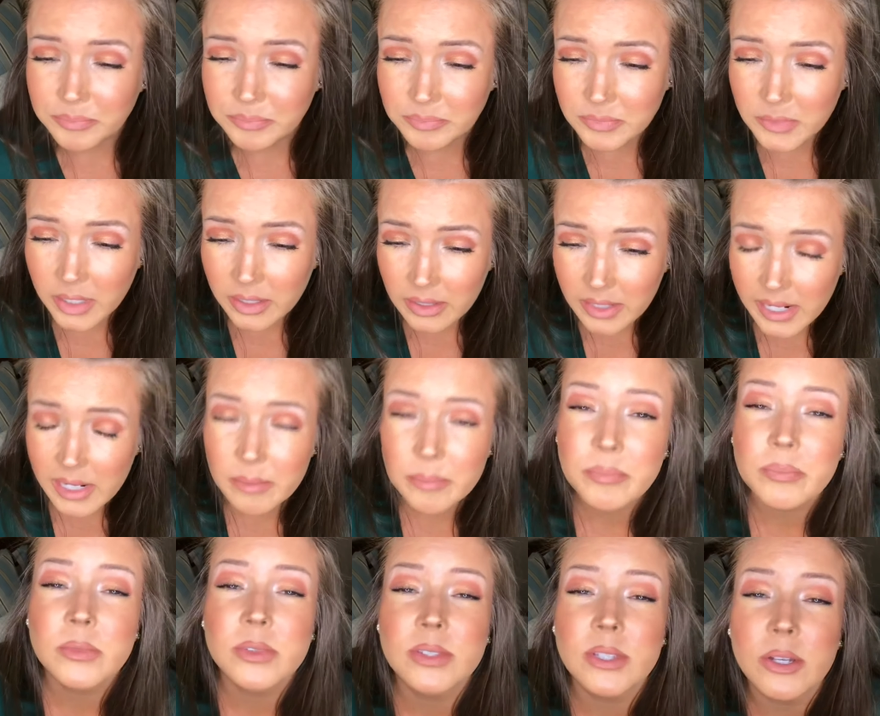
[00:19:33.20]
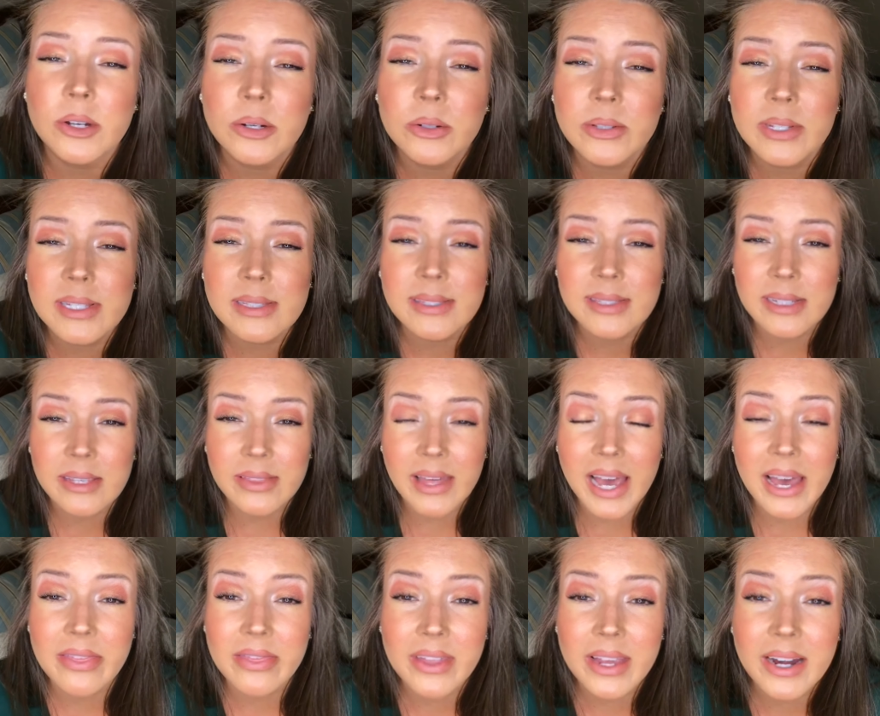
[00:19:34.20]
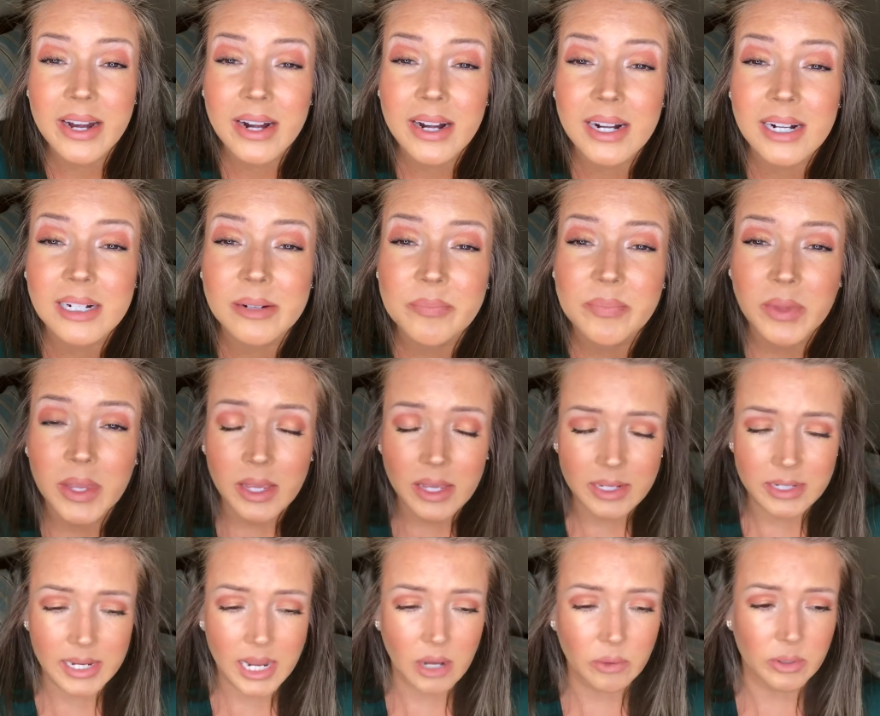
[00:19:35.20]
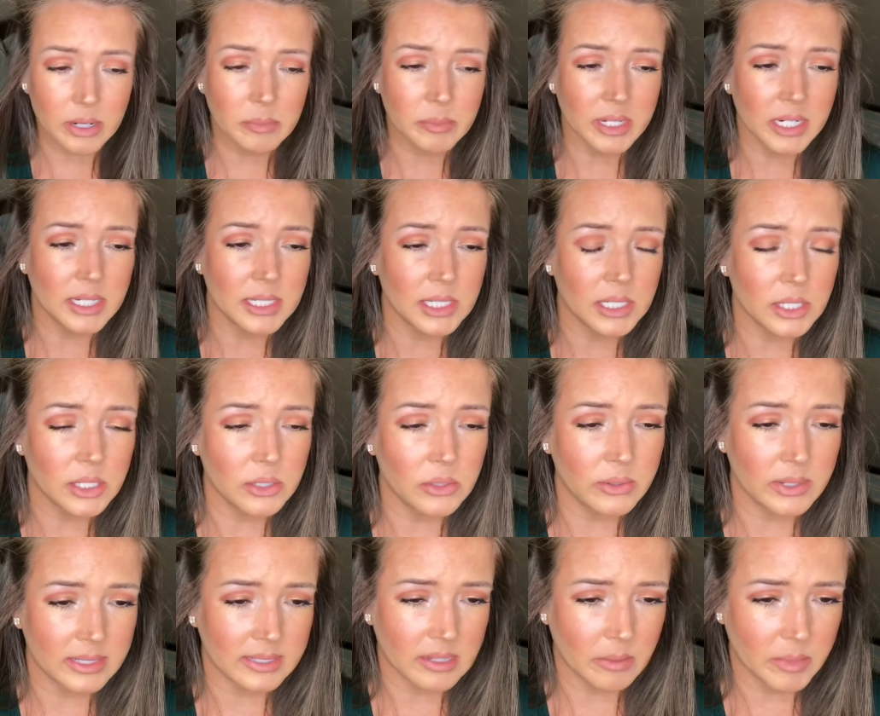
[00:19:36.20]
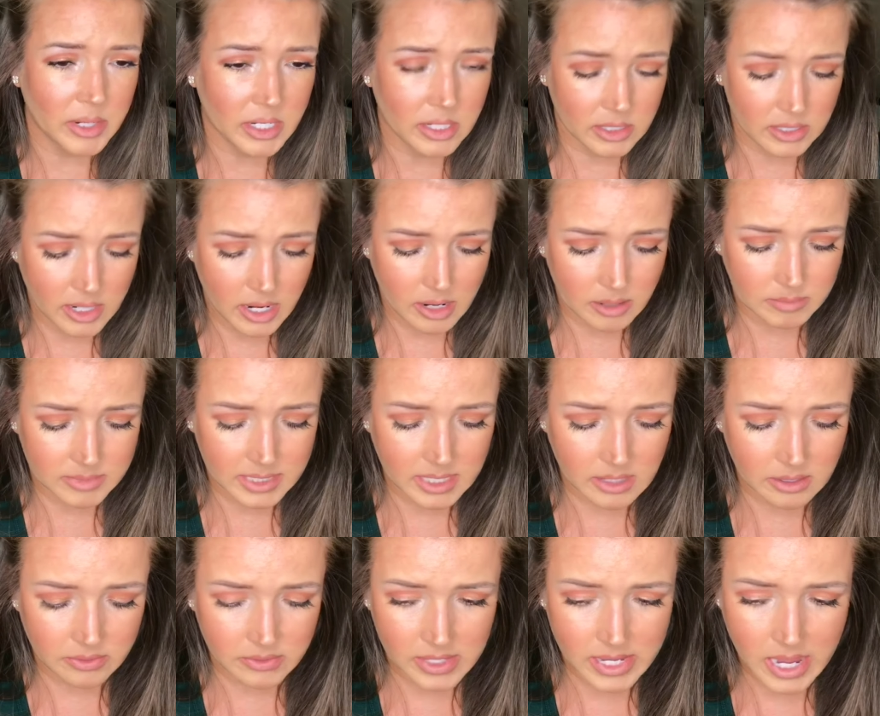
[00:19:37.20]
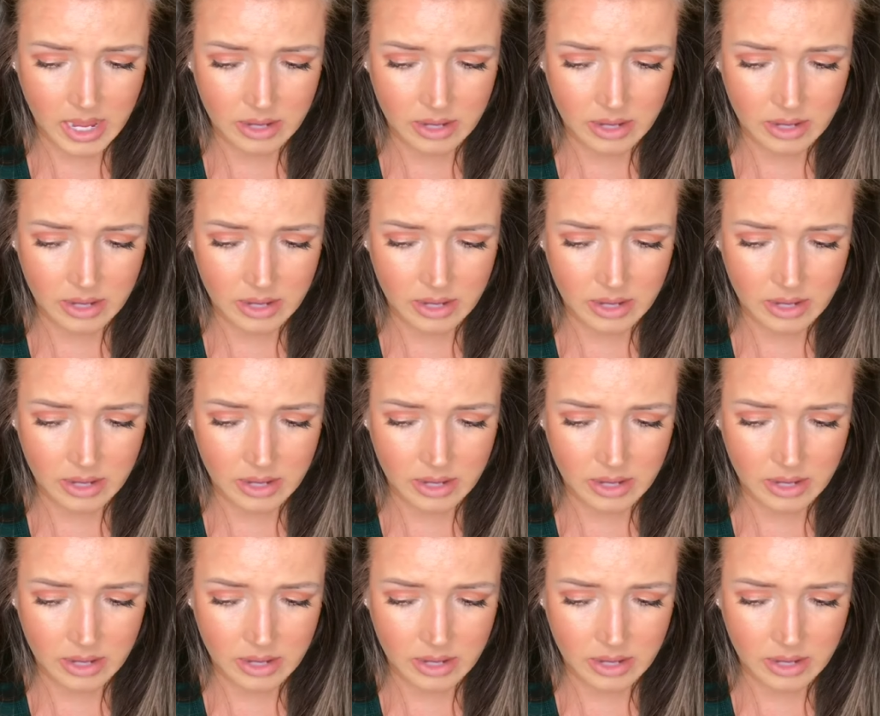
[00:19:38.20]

All right, so you can see that there. Now what I'm gonna do is I'm gonna take the